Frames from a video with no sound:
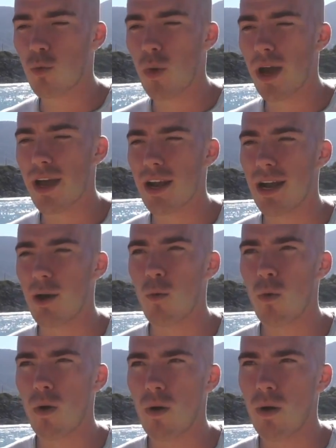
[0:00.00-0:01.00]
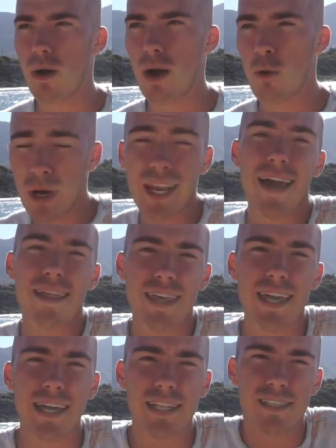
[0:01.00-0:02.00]
when I
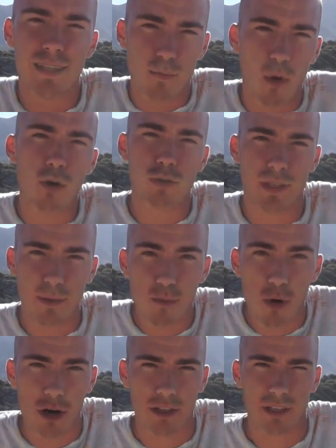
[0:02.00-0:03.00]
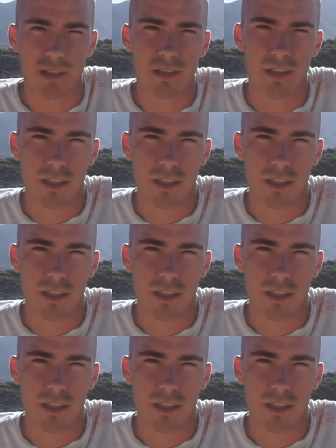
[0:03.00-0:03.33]
think it's the most important,